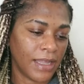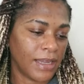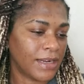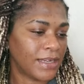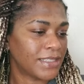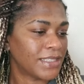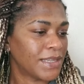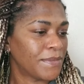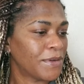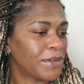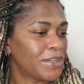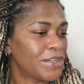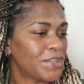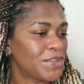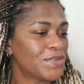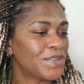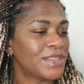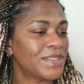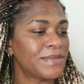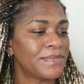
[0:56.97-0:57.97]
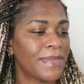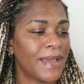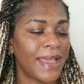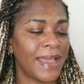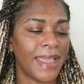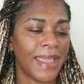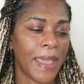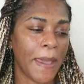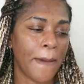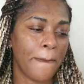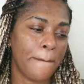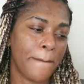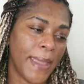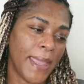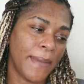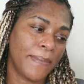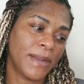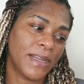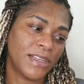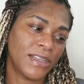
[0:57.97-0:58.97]
all right so i'm going to use my
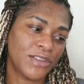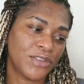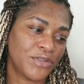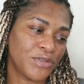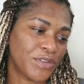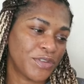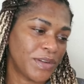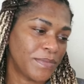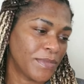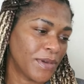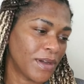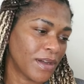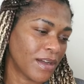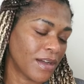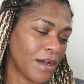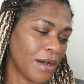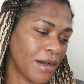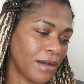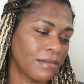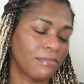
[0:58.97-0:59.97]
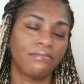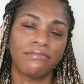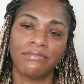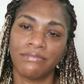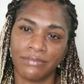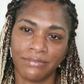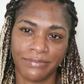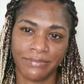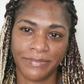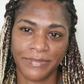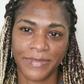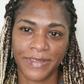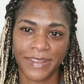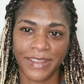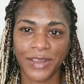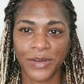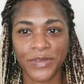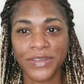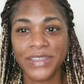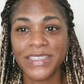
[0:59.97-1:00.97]
maybelline dream
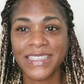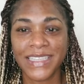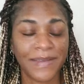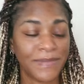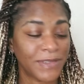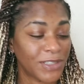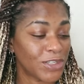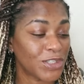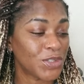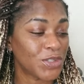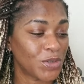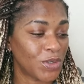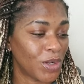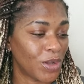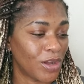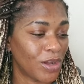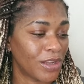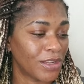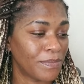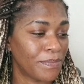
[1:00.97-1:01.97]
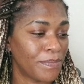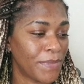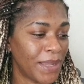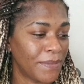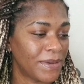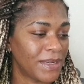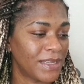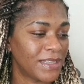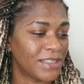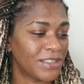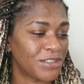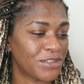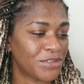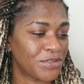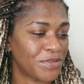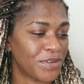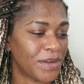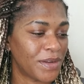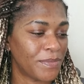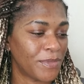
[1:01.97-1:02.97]
know these names are so long. Maybelline
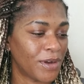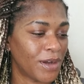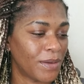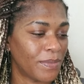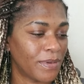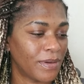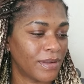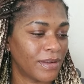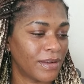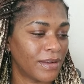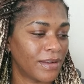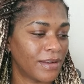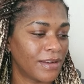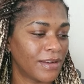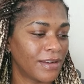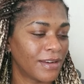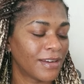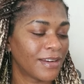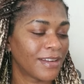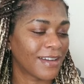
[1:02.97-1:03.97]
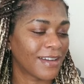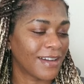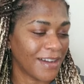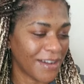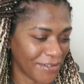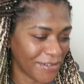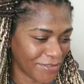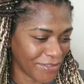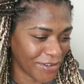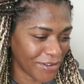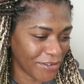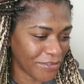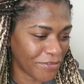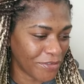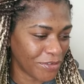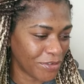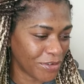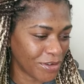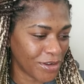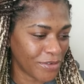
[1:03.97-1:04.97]
Dream Urban Cover
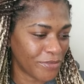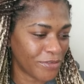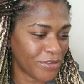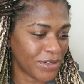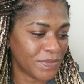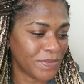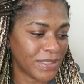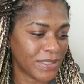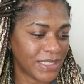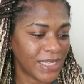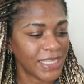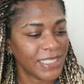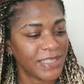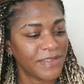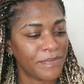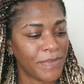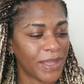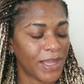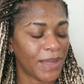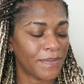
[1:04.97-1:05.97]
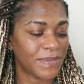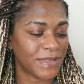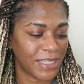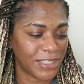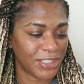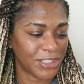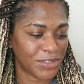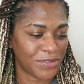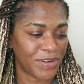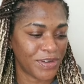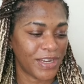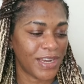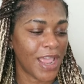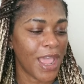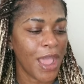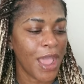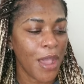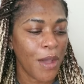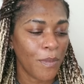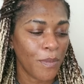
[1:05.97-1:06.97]
Full Coverage Protective Makeup Sunscreen
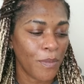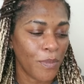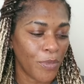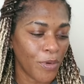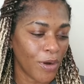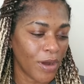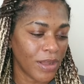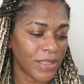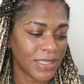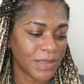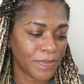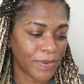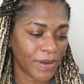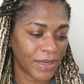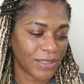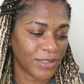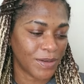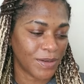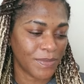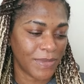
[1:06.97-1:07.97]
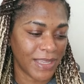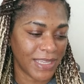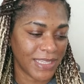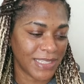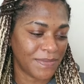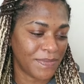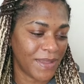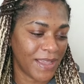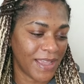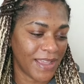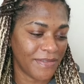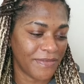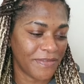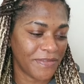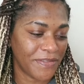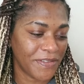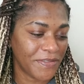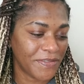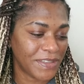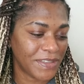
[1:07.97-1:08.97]
Broad Spectrum SPF
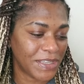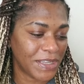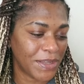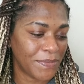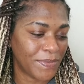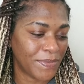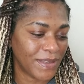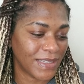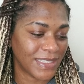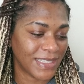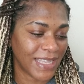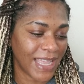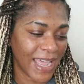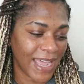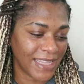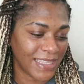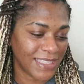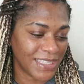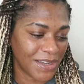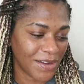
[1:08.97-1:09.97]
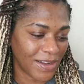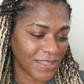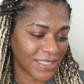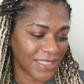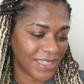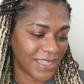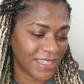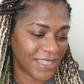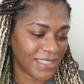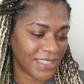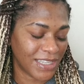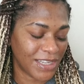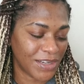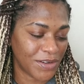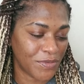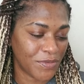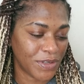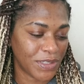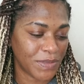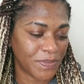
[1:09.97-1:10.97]
50 plus antioxidants
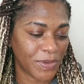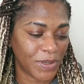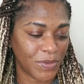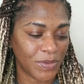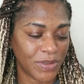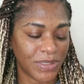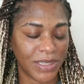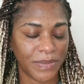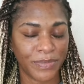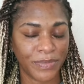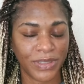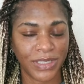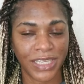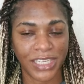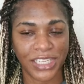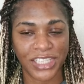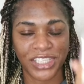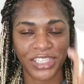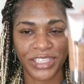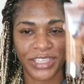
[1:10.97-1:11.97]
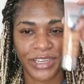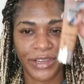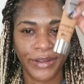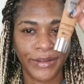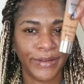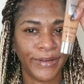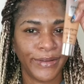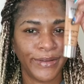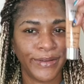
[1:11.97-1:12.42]
and rich pollutant protection.